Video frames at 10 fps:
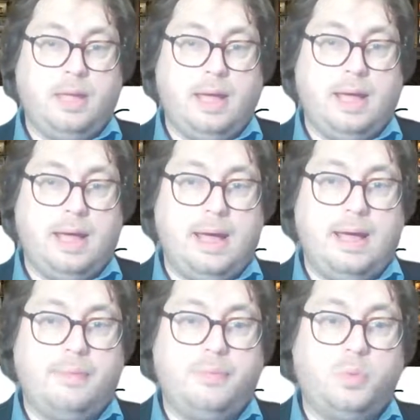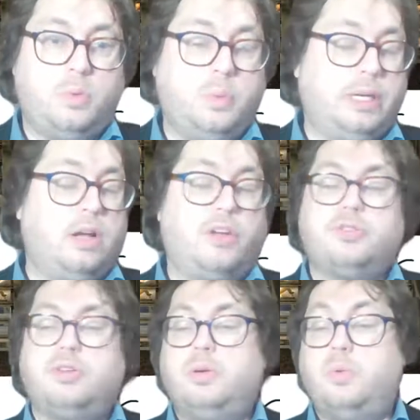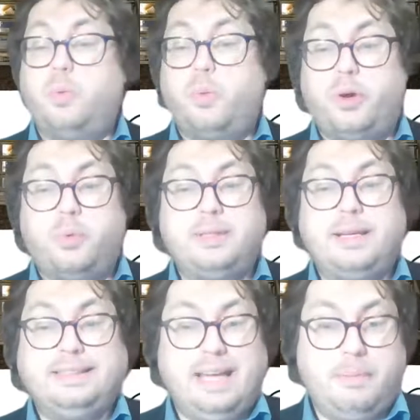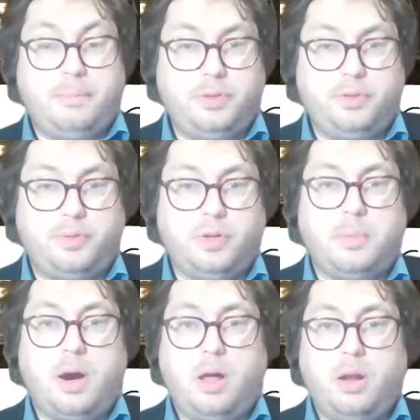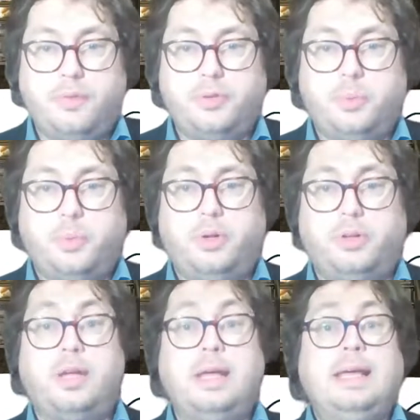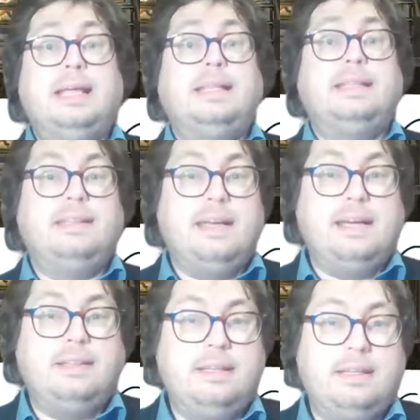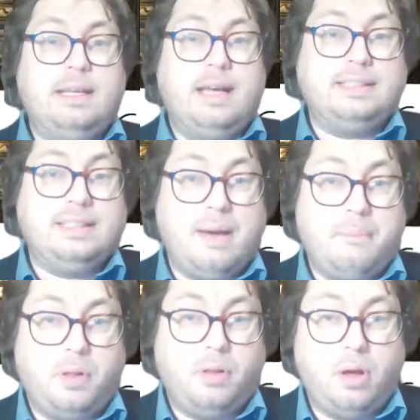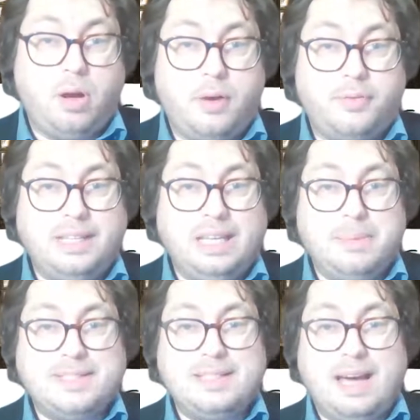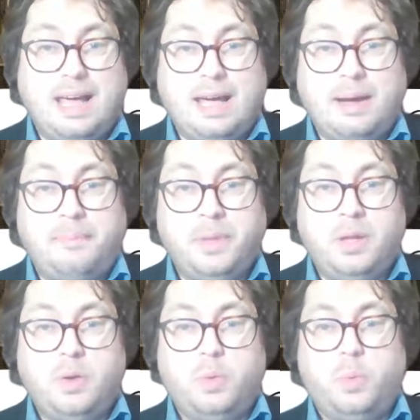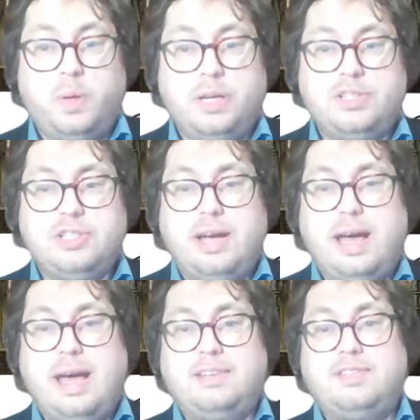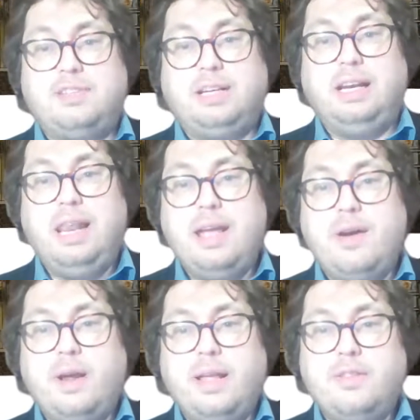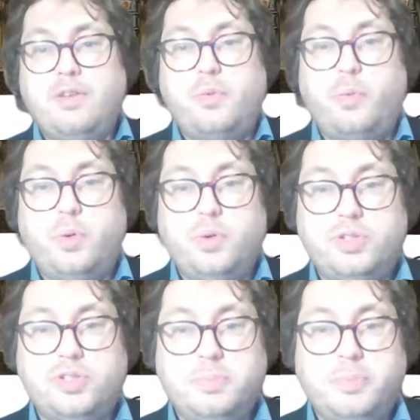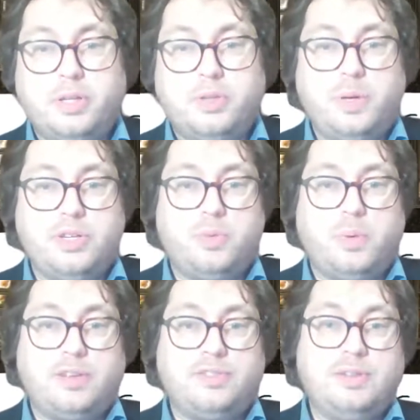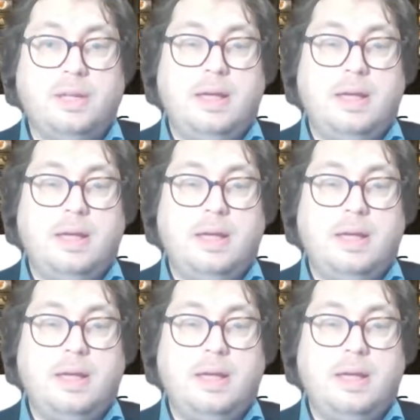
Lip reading: And we can also work with examples from all over the world. Take the example of tikka masala, which has clear Indian roots, but which was